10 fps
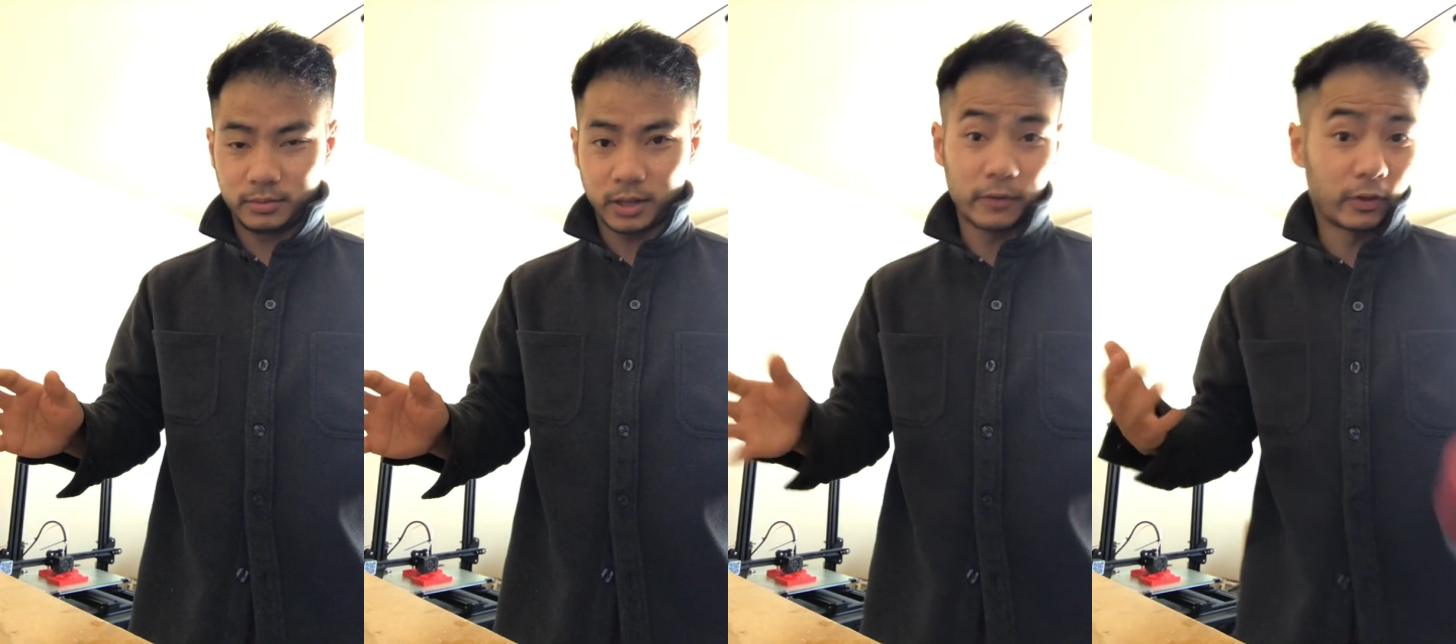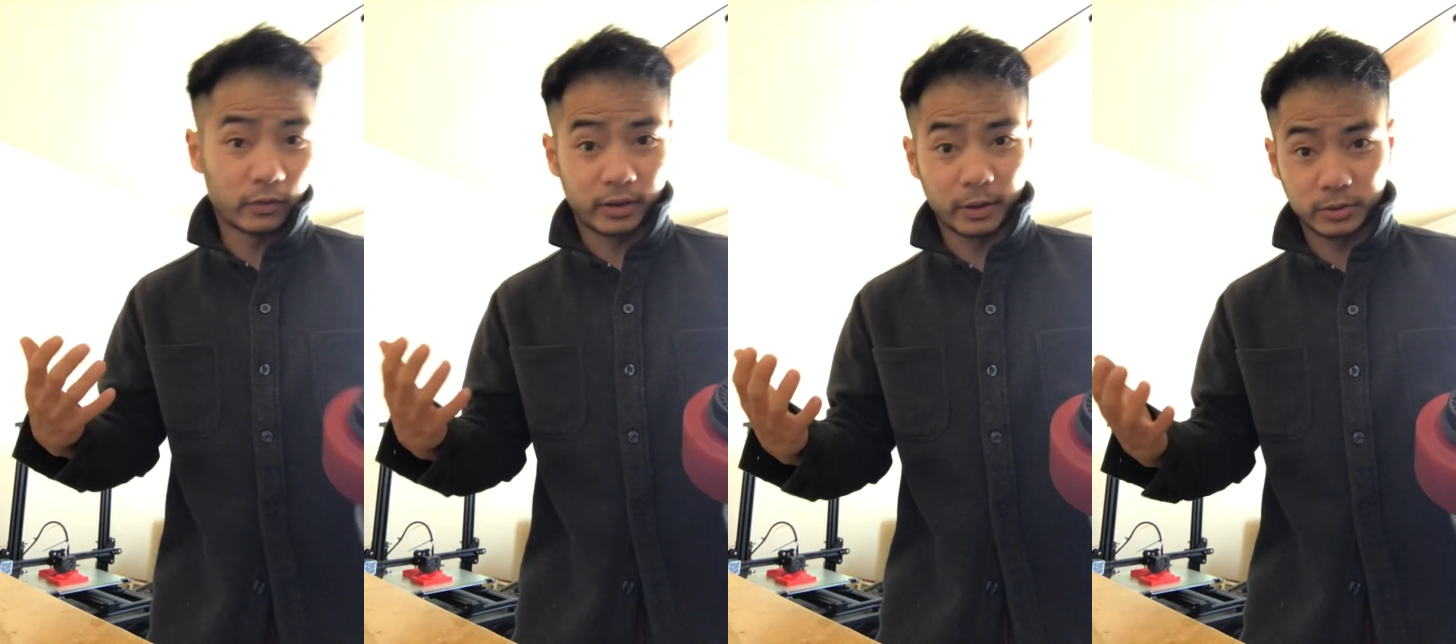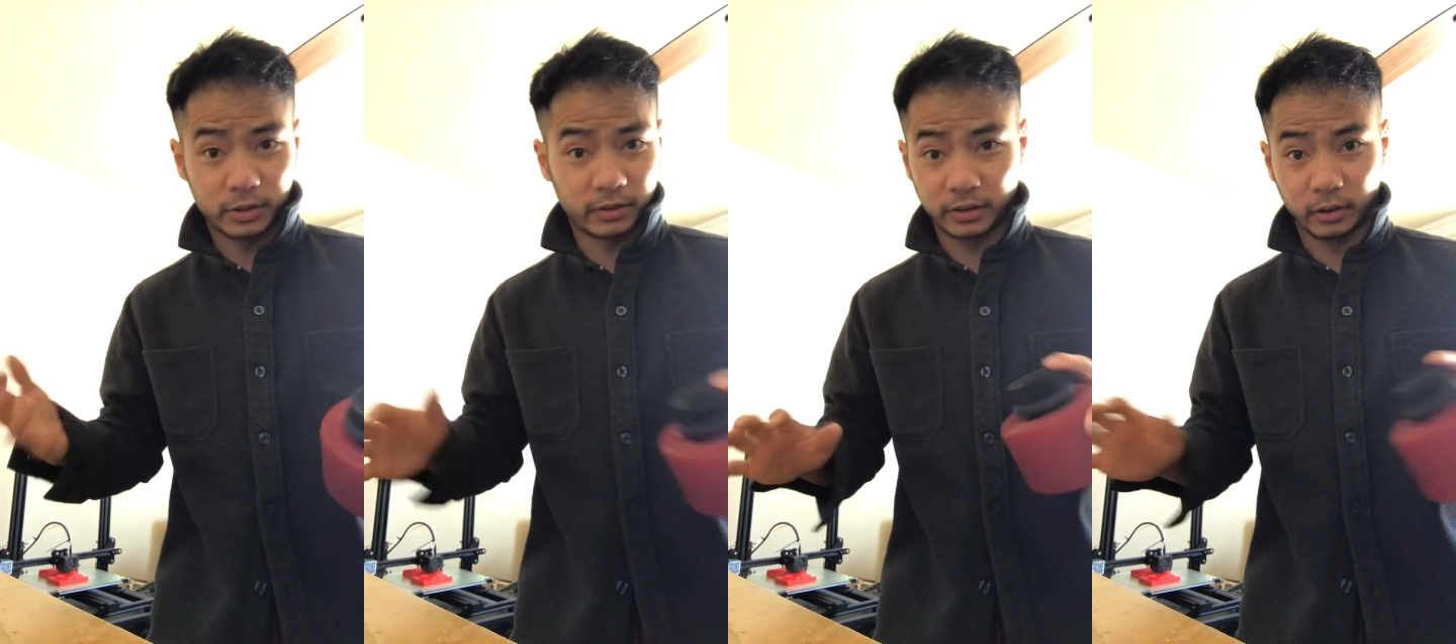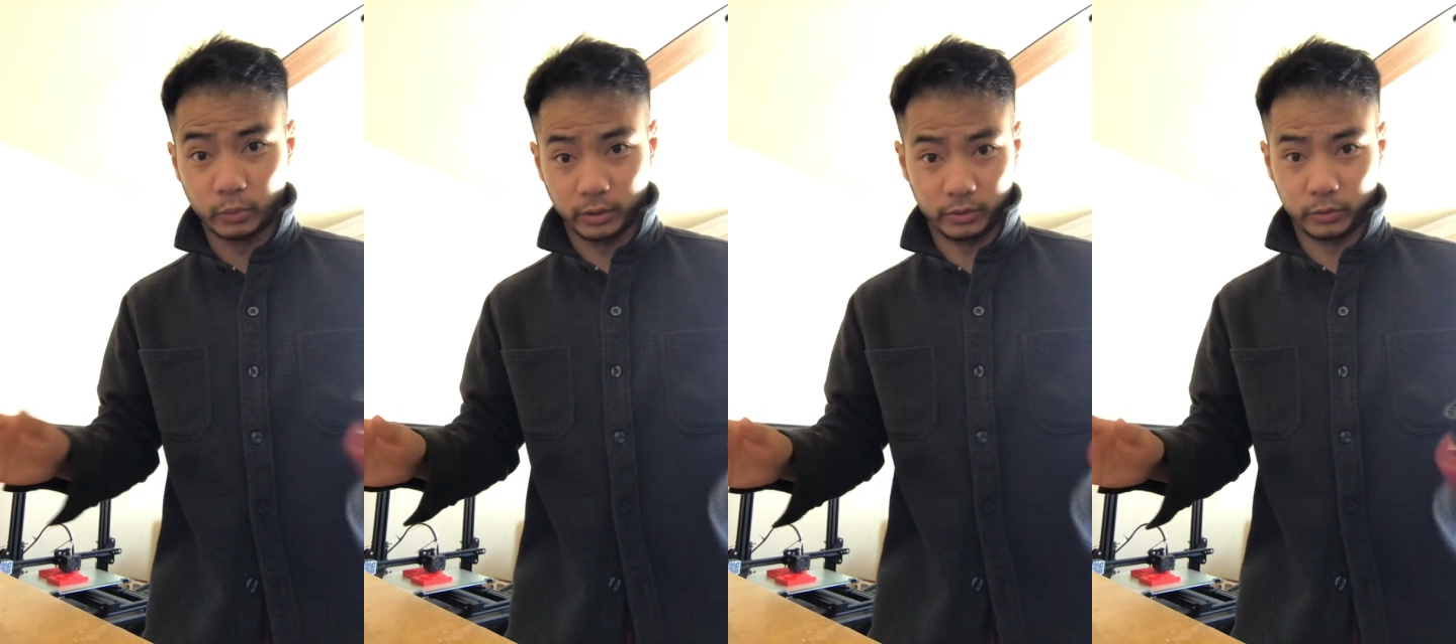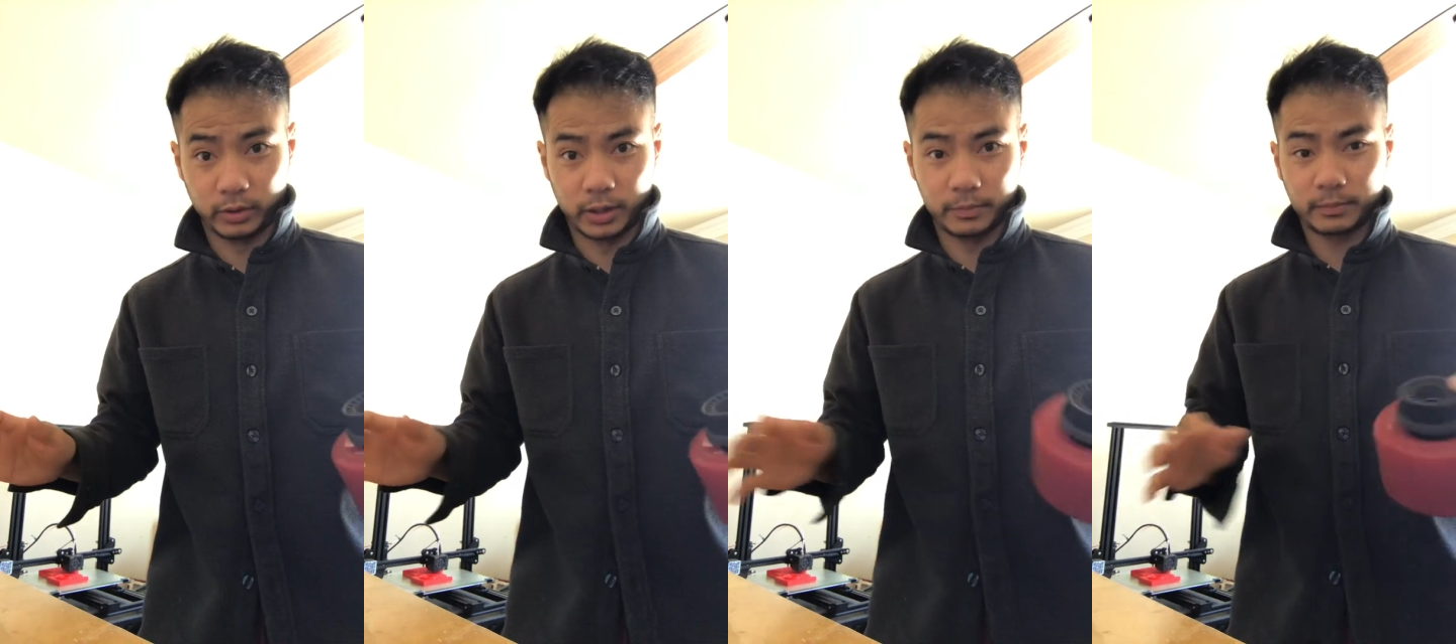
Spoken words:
I've never damaged a single wheel doing that.